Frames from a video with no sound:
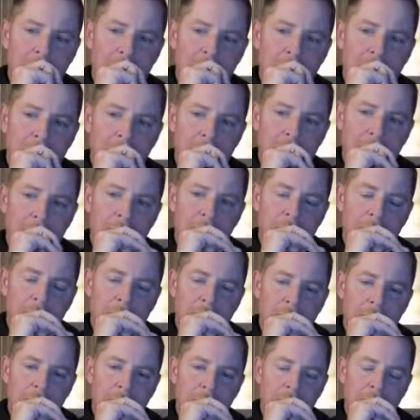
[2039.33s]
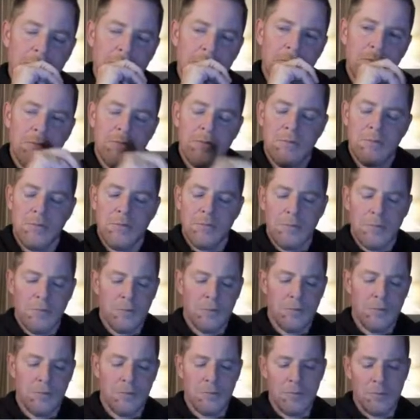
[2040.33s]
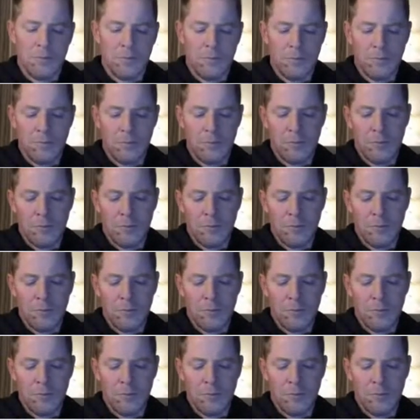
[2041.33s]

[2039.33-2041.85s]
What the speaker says: I'd be curious. I'd be curious.